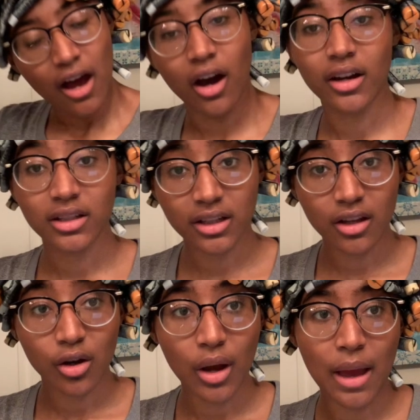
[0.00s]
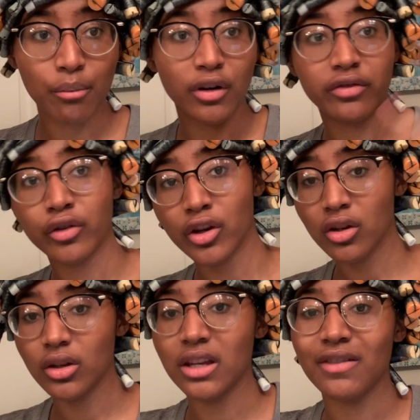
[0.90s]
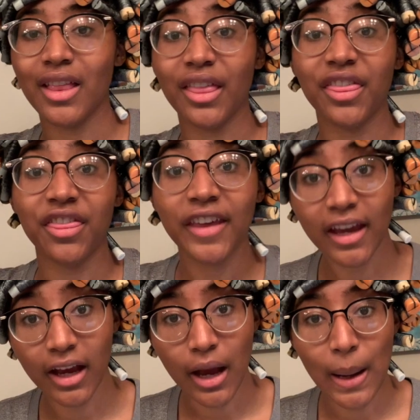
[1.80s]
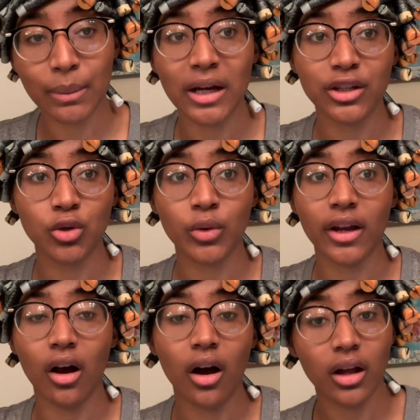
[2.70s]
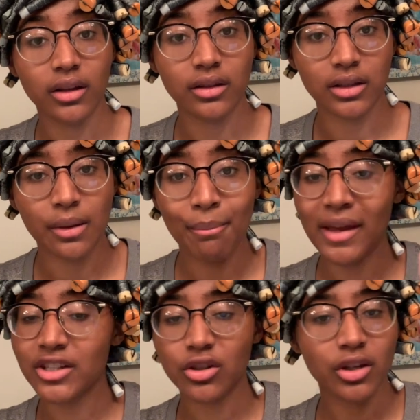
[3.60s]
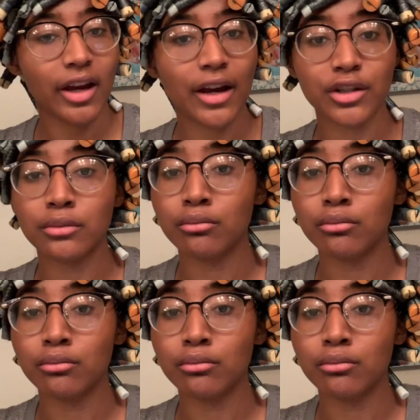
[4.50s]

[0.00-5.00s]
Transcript: Honestly though, and before you even think about doing all of this, make sure your hair is